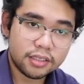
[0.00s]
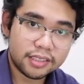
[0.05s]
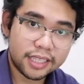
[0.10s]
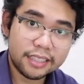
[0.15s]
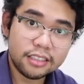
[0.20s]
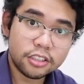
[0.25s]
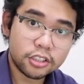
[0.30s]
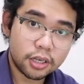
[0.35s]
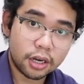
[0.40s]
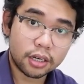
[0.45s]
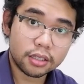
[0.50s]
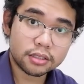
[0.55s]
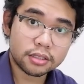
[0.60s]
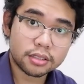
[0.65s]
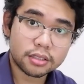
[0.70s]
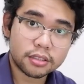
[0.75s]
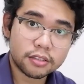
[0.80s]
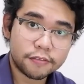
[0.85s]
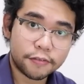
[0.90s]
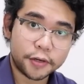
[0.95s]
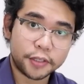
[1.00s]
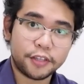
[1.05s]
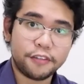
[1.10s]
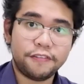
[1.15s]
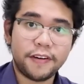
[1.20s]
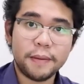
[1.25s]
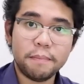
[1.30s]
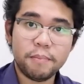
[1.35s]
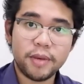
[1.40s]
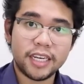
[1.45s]
10 songs,
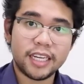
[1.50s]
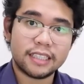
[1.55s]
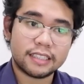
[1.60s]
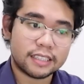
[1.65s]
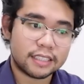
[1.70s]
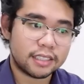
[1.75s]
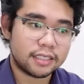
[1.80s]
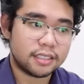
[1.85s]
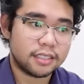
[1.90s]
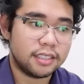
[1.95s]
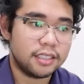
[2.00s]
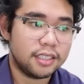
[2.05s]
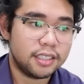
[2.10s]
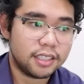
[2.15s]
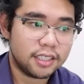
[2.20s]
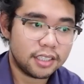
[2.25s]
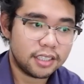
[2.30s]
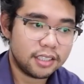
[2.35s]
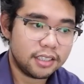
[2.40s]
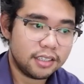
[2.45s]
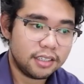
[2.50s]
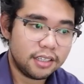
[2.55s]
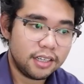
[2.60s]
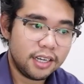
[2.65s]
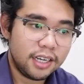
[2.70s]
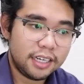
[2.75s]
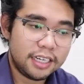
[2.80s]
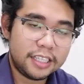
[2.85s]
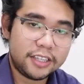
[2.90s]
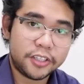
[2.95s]
45 minutes.
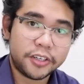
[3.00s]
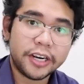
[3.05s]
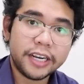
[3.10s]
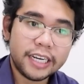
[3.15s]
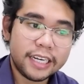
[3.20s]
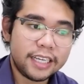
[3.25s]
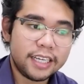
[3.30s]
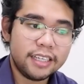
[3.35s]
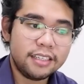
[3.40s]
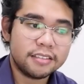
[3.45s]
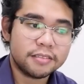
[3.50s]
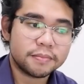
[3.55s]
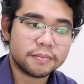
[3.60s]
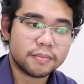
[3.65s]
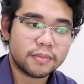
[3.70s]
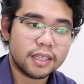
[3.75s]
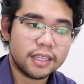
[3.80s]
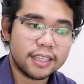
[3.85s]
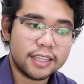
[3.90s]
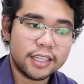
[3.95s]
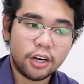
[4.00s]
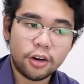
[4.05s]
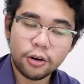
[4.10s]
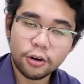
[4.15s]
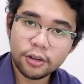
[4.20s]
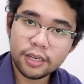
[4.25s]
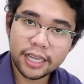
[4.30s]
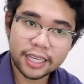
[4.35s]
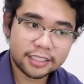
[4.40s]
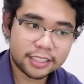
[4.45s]
Literally, the
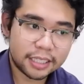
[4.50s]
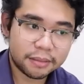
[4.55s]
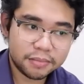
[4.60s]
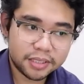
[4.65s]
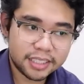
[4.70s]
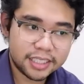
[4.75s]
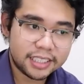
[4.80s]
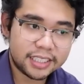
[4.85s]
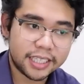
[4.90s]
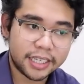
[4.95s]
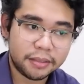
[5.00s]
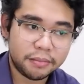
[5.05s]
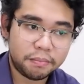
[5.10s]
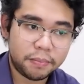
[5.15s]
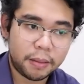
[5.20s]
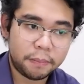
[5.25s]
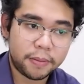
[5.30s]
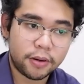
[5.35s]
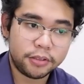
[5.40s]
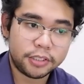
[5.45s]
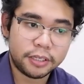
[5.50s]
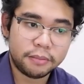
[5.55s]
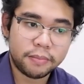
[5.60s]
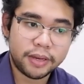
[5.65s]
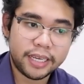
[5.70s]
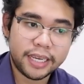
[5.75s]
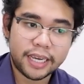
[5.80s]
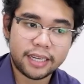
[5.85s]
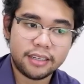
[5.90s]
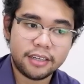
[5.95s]
whole SMC side pop out in
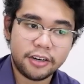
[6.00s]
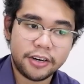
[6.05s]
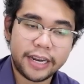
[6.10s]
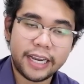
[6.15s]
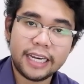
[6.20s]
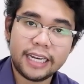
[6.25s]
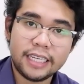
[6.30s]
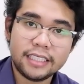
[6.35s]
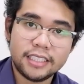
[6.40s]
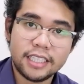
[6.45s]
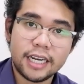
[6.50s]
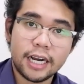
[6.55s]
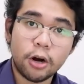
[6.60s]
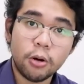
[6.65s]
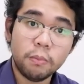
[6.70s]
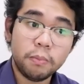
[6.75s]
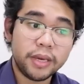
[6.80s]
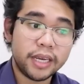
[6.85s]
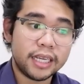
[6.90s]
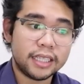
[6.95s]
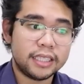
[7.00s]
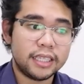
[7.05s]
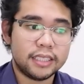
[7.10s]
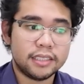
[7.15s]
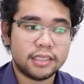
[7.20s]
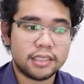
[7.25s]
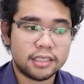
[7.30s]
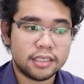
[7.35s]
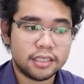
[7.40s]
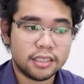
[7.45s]
my head, realizing how big it
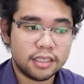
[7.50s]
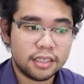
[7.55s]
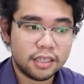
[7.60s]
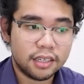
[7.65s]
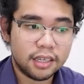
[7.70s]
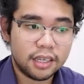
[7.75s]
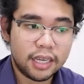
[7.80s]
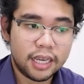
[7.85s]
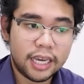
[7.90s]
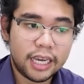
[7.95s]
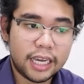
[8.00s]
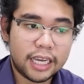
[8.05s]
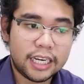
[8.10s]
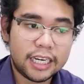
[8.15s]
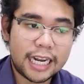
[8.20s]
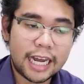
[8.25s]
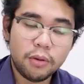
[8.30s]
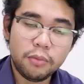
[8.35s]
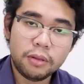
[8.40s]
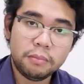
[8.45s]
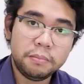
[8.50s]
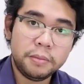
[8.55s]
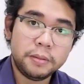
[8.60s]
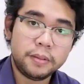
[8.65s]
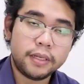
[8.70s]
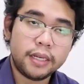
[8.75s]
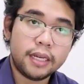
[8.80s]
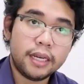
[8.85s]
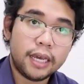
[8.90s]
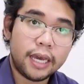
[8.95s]
is. And I
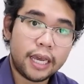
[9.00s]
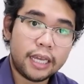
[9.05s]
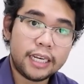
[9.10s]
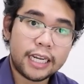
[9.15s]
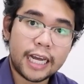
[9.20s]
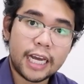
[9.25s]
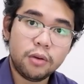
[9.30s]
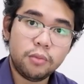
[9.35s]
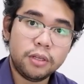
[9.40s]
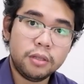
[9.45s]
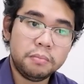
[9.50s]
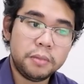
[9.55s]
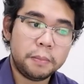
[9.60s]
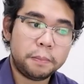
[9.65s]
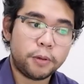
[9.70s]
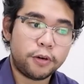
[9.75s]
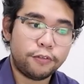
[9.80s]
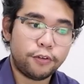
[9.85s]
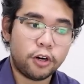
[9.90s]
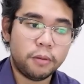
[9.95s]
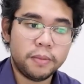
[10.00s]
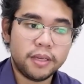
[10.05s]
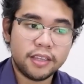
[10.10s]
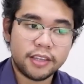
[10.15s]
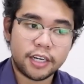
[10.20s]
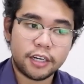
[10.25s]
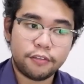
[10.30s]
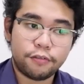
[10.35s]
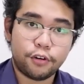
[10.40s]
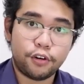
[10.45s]
will be performing
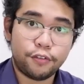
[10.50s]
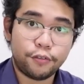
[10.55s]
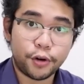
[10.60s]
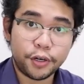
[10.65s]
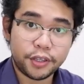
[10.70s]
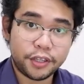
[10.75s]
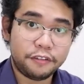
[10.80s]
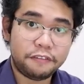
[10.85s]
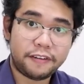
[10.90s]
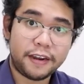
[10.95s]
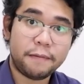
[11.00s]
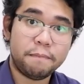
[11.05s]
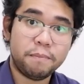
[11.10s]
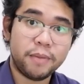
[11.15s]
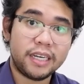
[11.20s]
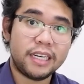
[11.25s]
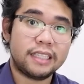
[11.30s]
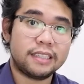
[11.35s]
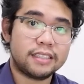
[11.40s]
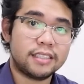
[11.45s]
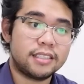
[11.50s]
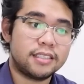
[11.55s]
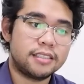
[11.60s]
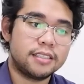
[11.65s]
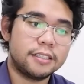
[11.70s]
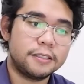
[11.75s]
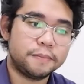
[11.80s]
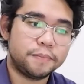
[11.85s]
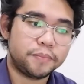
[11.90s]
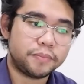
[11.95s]
there for 45 minutes.